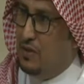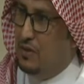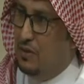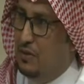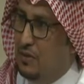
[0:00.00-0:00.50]

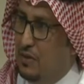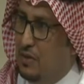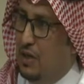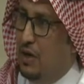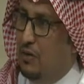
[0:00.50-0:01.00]
Let's say this, the
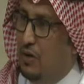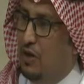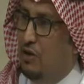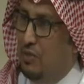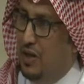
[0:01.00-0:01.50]

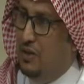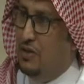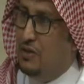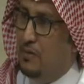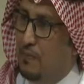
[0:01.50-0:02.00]
generator of
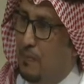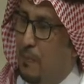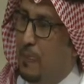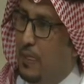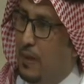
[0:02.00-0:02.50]
energy
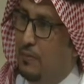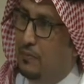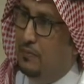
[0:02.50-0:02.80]
of this